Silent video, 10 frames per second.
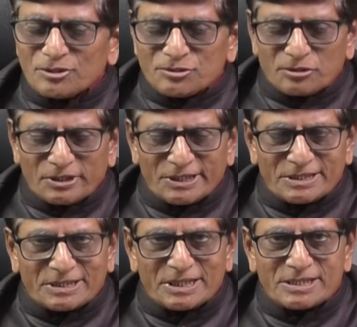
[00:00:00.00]
So
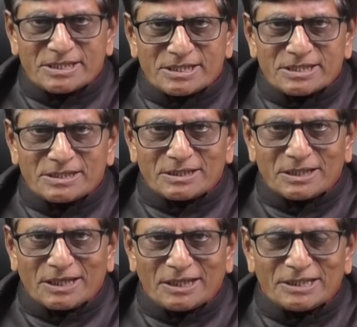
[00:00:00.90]

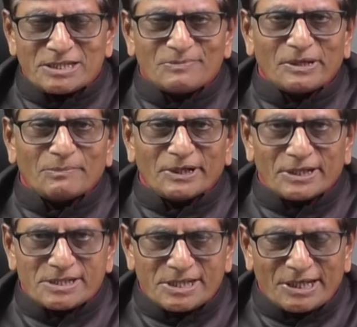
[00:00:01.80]
can this be a
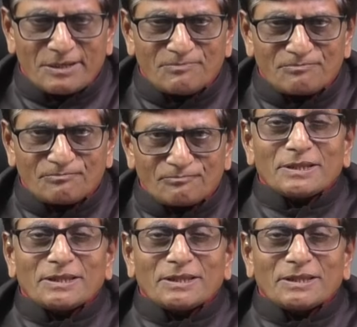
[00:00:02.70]
better scheme?